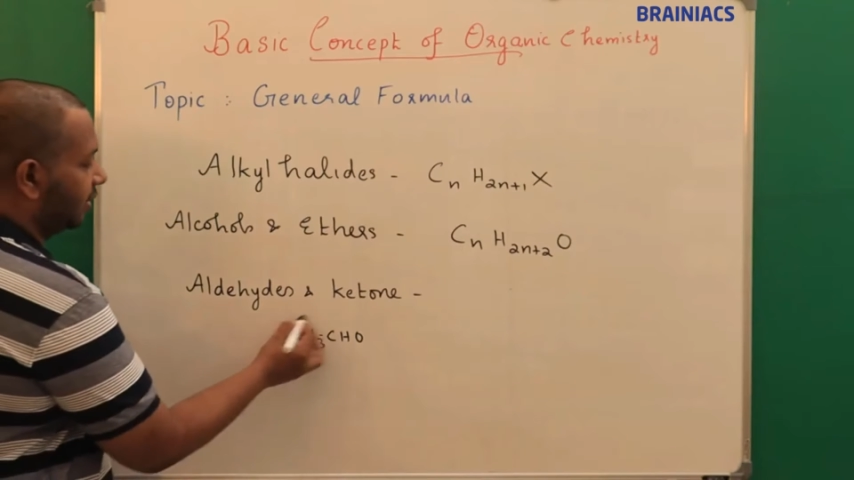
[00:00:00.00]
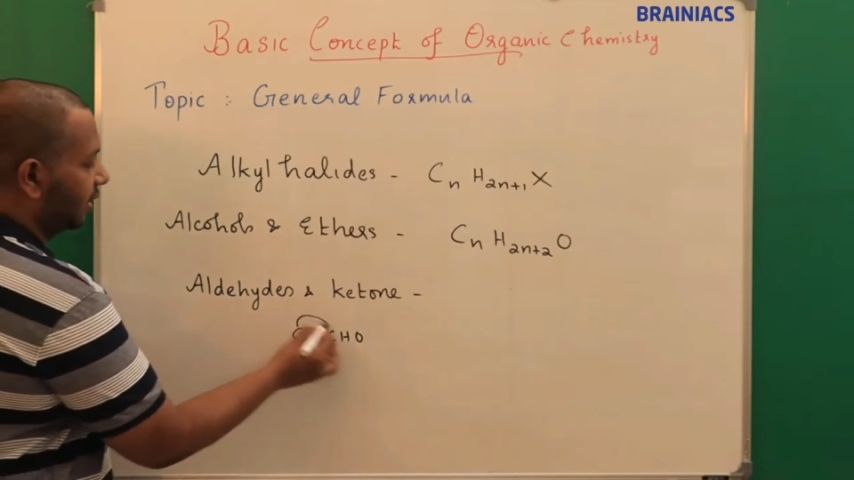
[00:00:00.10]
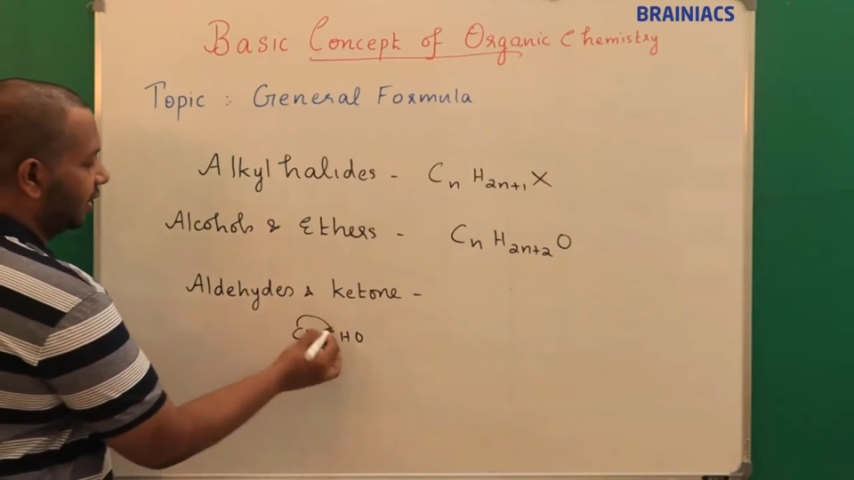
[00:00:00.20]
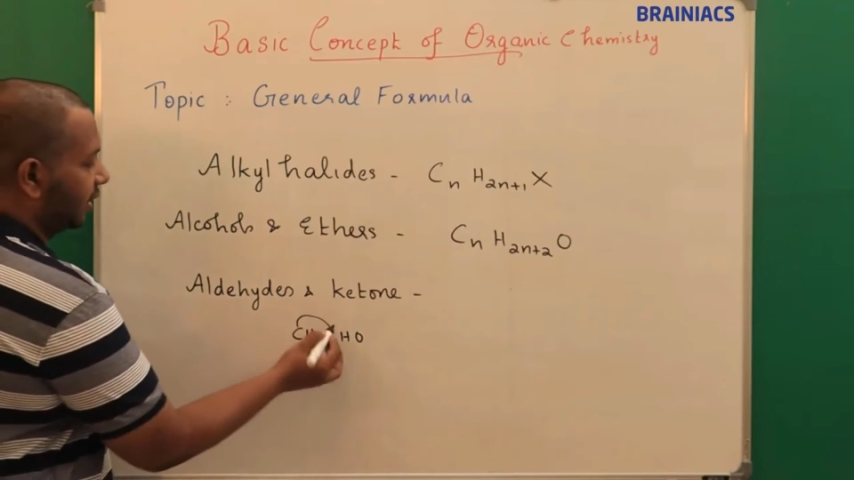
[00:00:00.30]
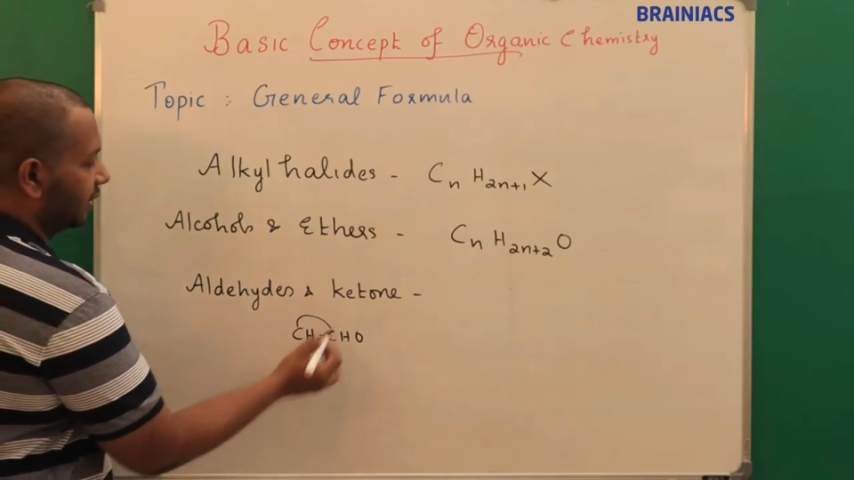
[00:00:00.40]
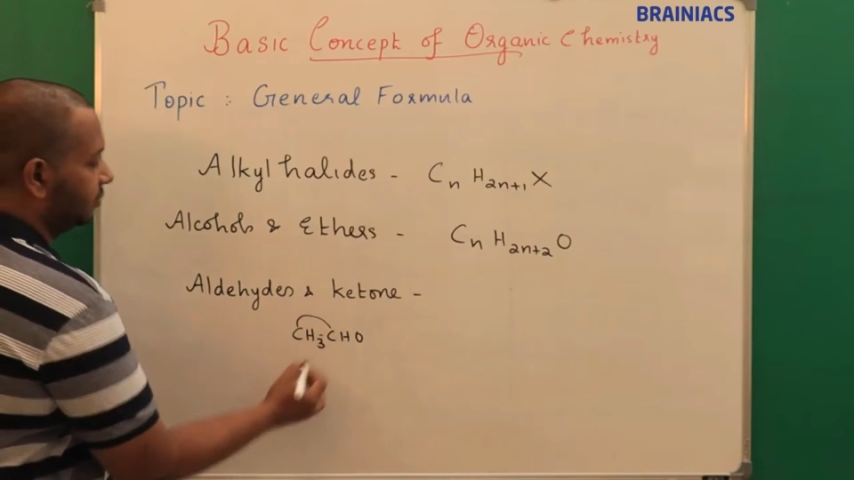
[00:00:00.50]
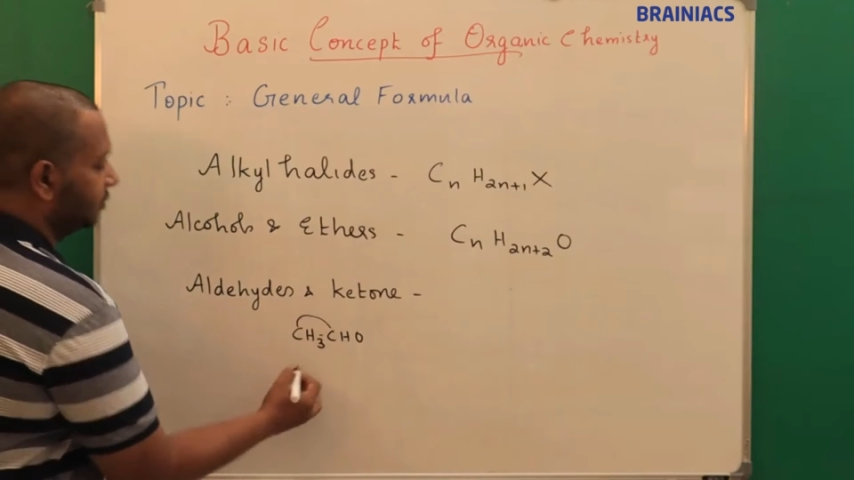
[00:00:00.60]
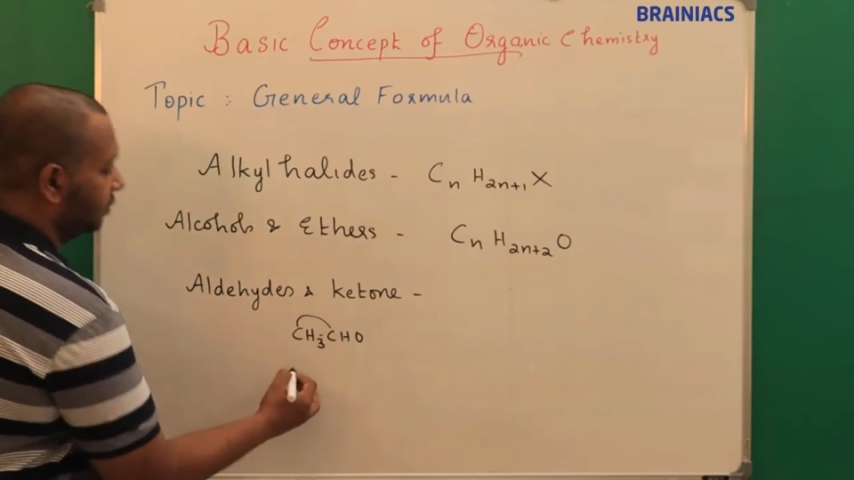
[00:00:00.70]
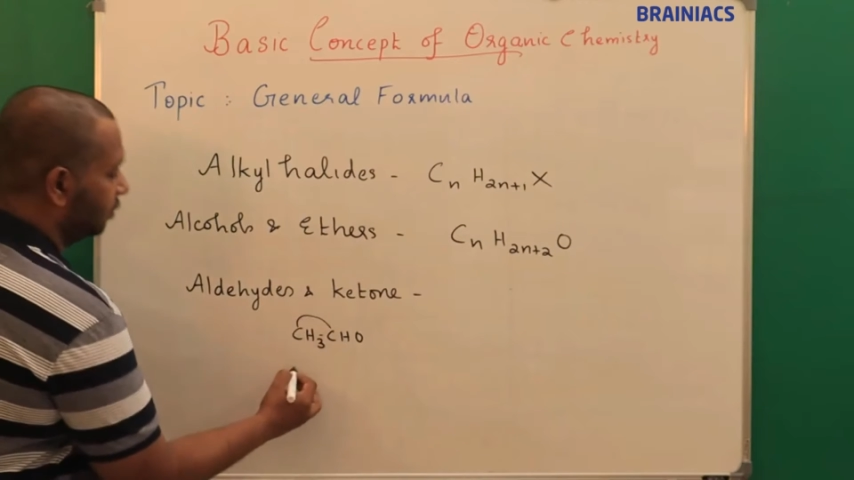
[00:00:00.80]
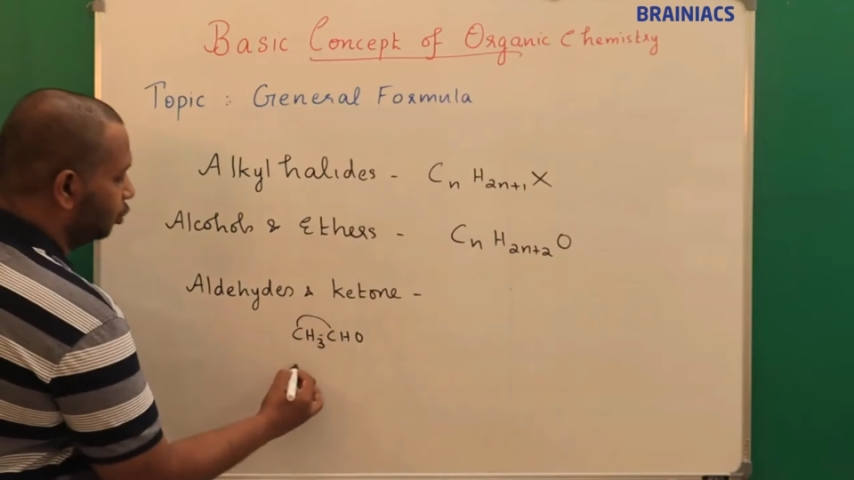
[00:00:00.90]
are here?
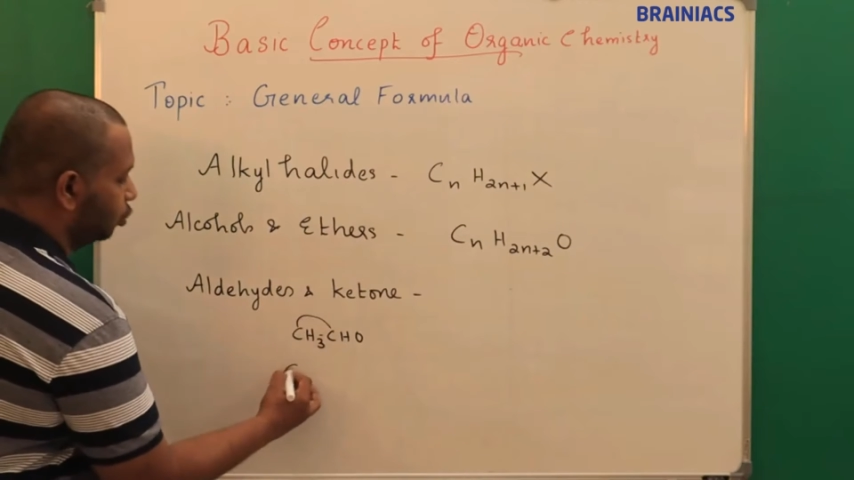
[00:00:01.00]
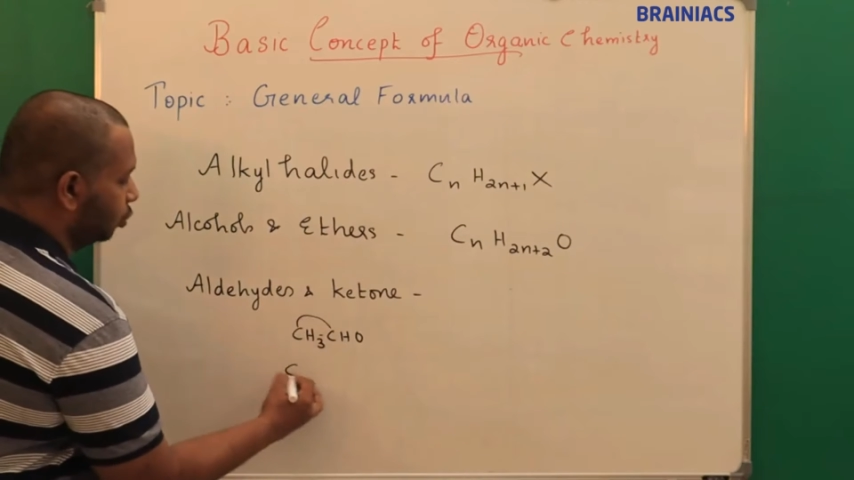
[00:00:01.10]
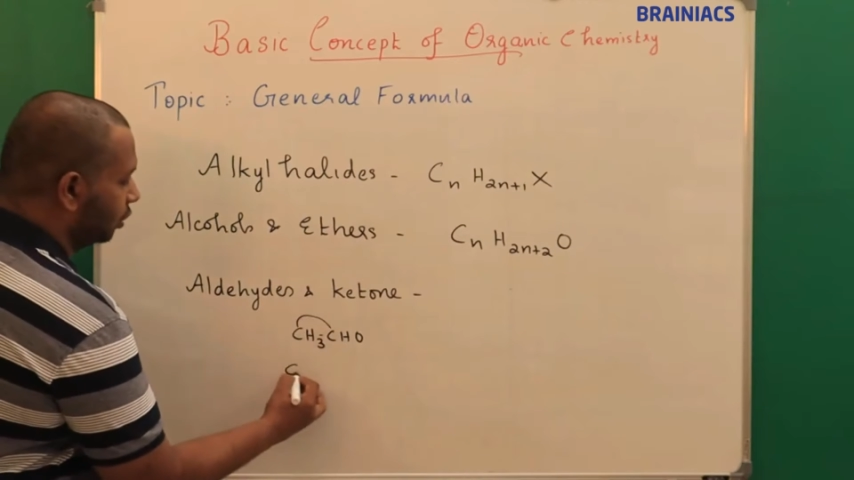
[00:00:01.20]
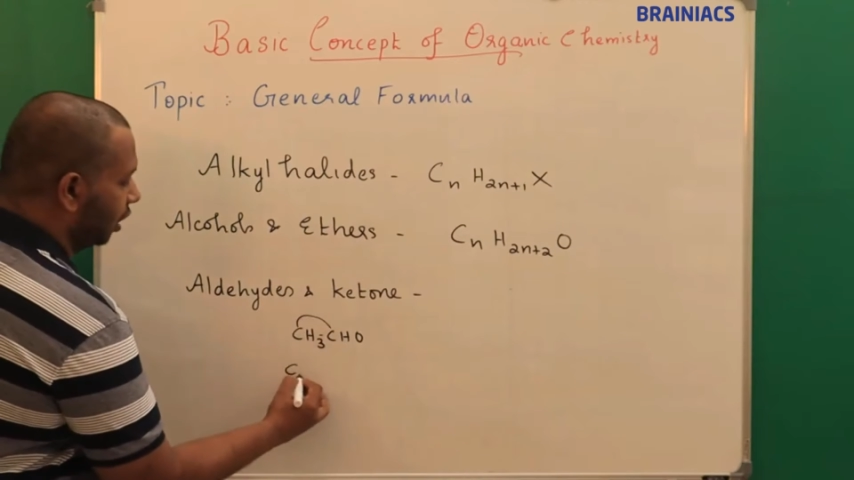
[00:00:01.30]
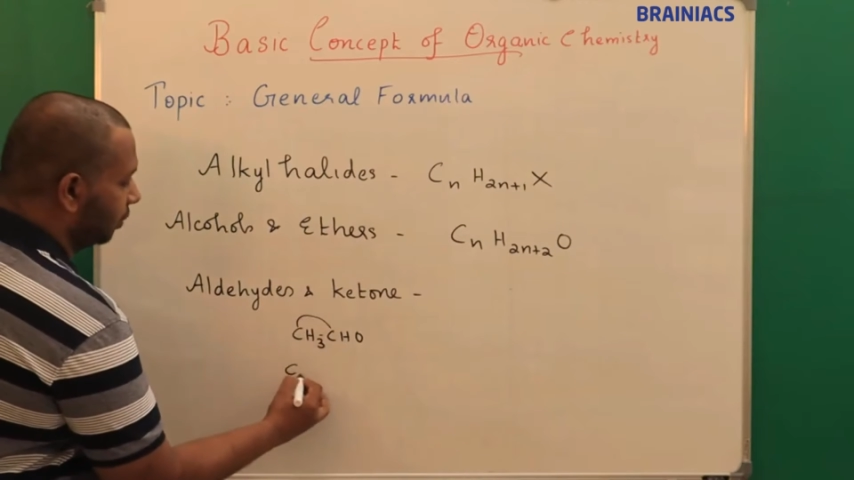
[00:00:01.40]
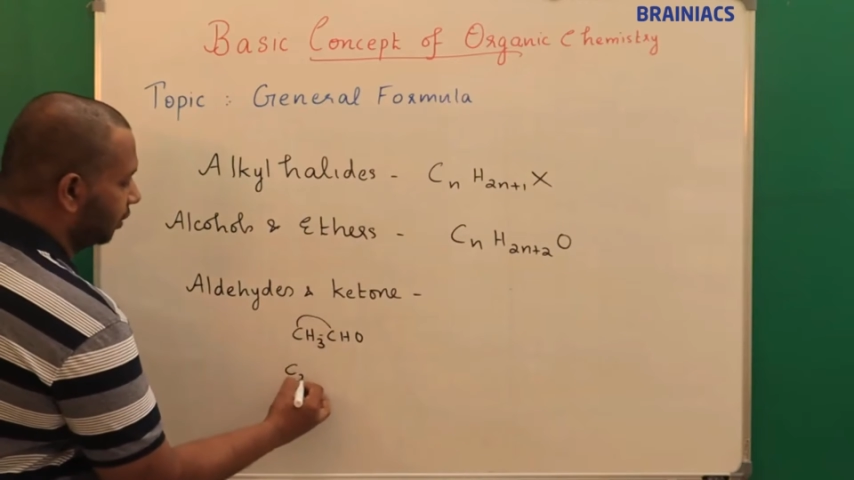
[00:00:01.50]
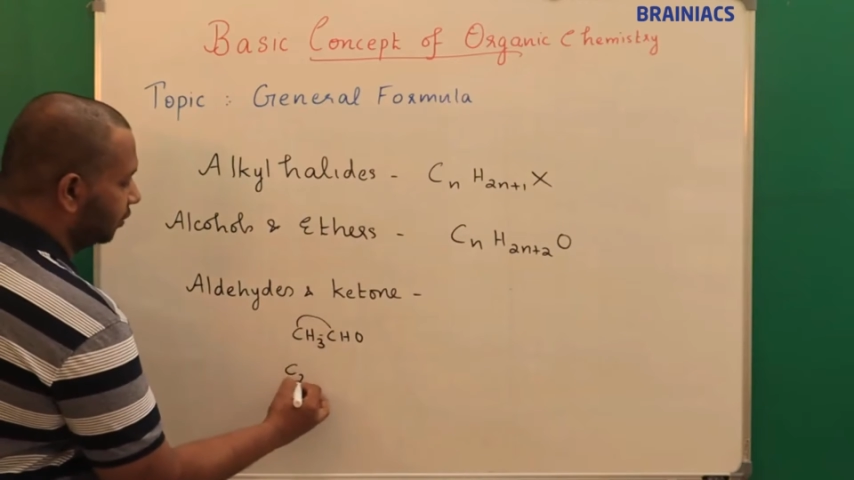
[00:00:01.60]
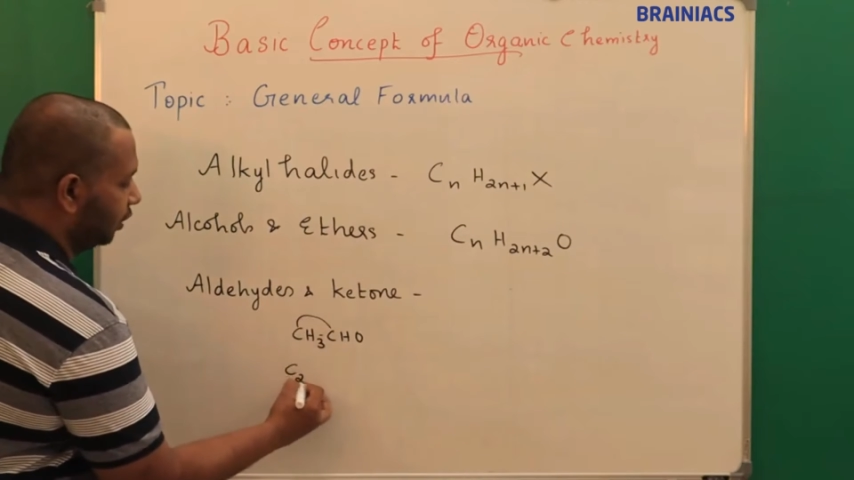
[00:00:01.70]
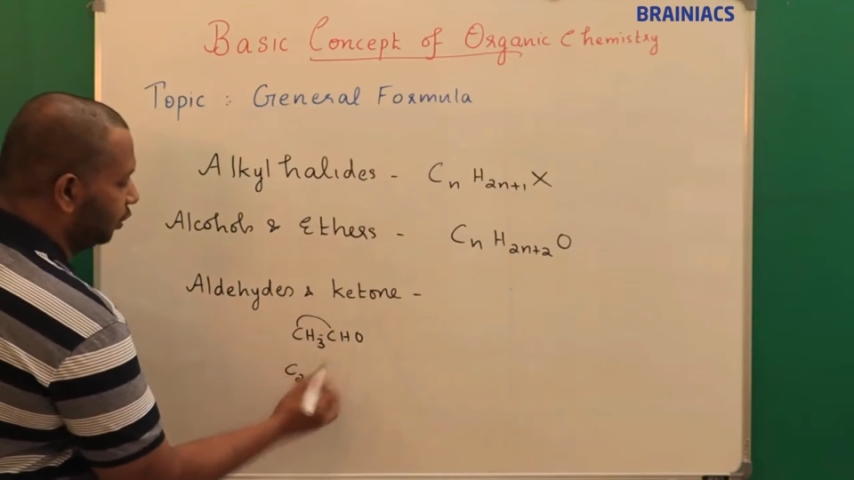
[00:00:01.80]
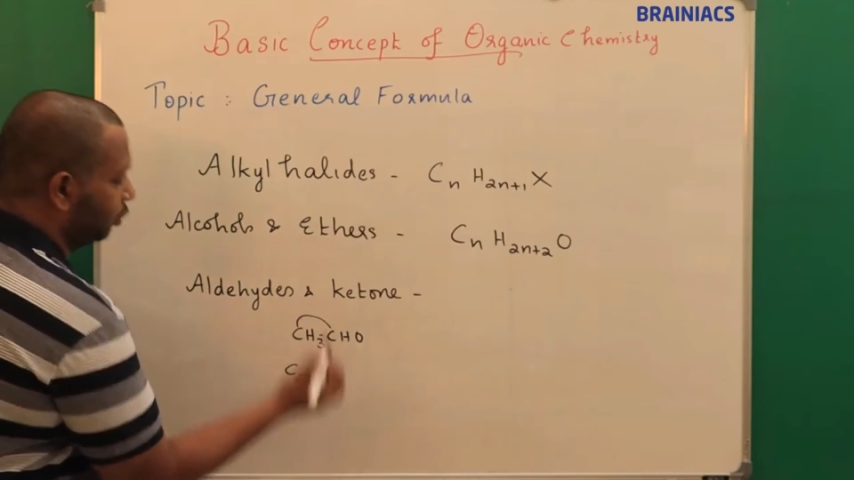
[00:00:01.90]
2 carbon,
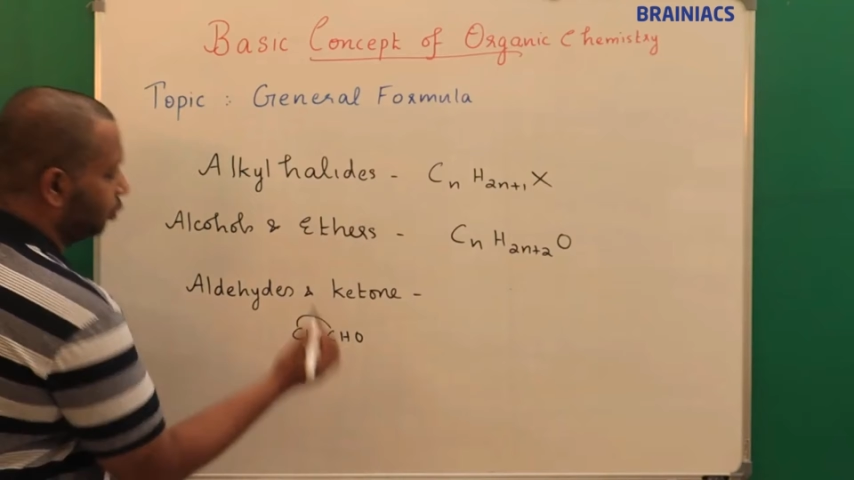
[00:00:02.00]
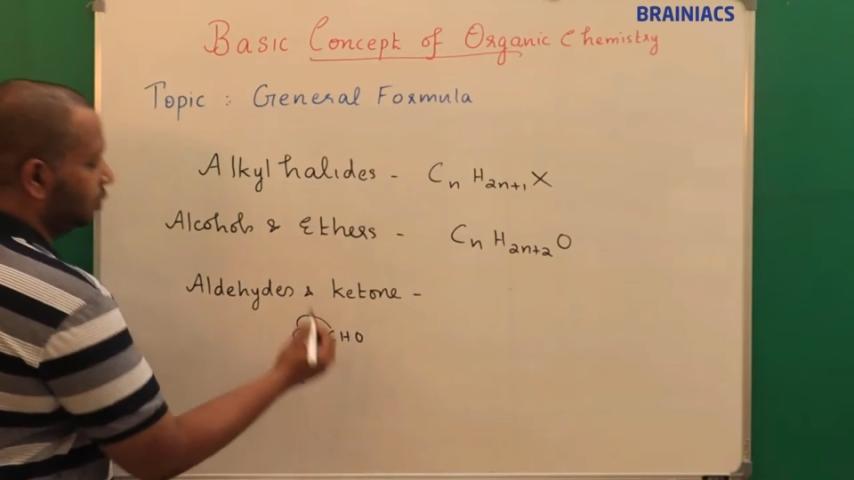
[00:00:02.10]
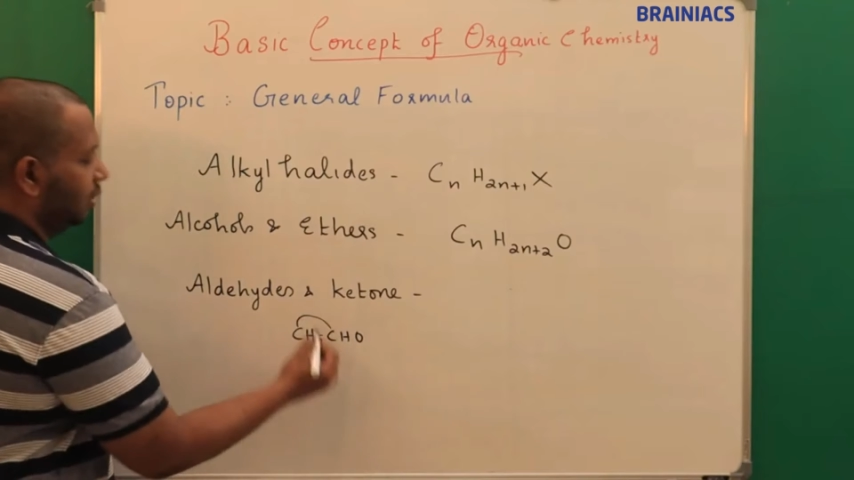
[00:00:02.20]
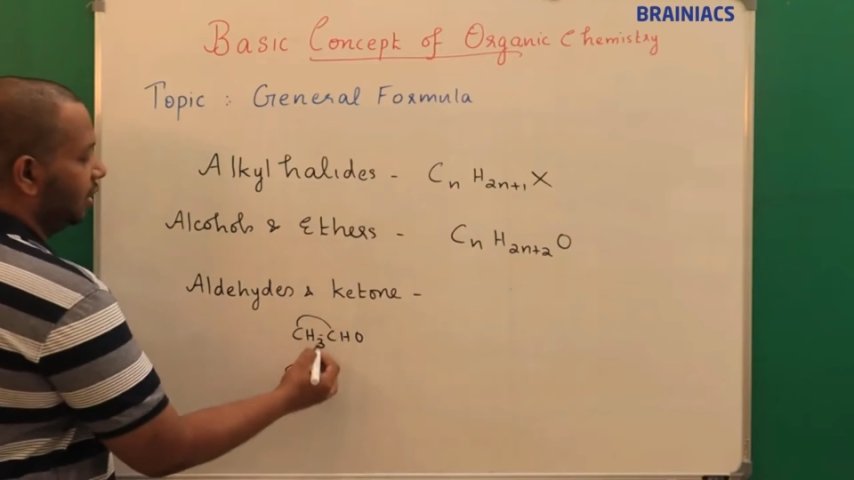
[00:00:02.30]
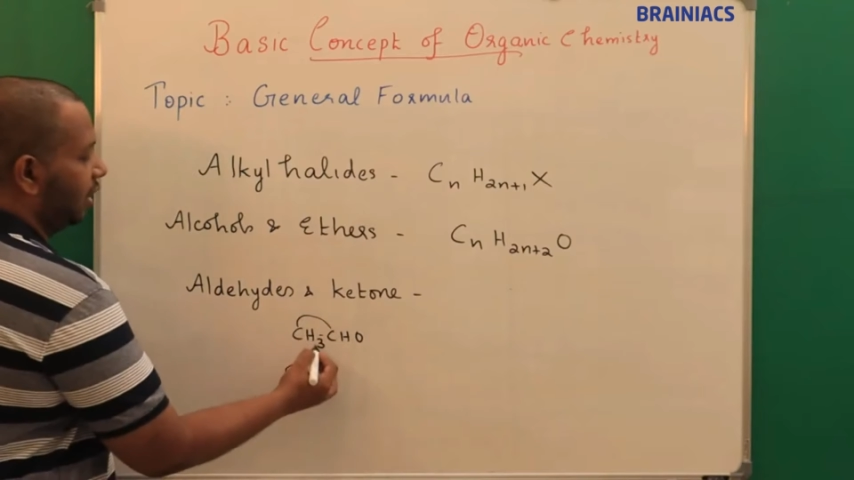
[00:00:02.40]
C2.